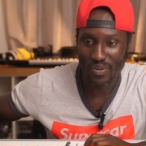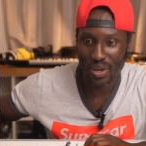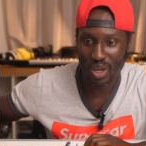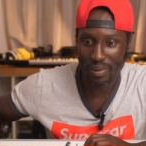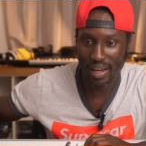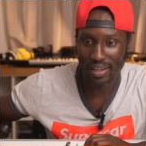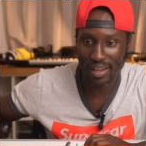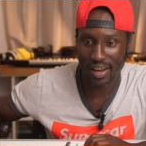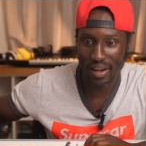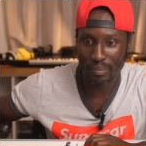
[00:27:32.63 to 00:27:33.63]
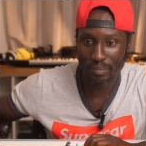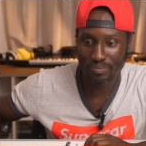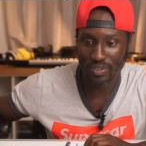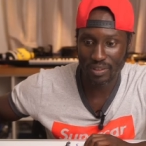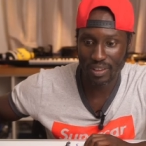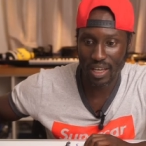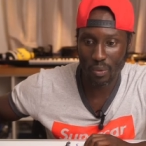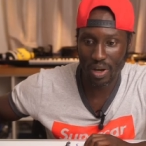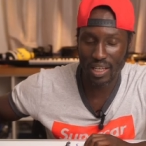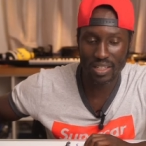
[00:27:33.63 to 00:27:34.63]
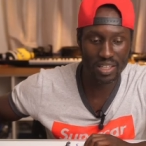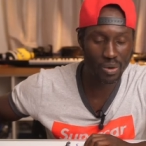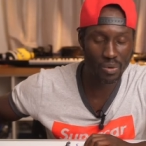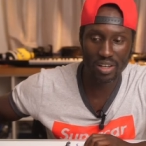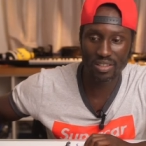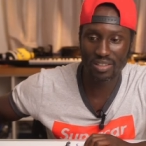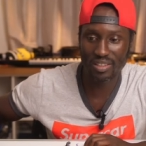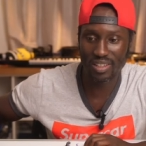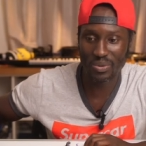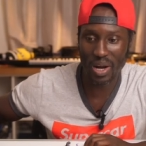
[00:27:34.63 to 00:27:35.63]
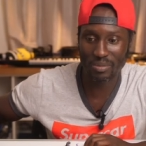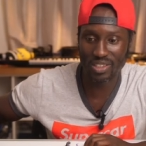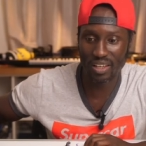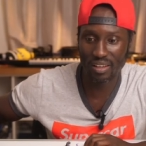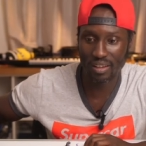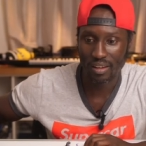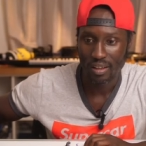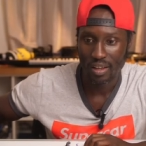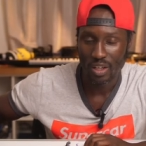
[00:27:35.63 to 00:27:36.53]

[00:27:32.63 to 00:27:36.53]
oh, thank you, man. Um, yeah, where the internet works is what I'm saying.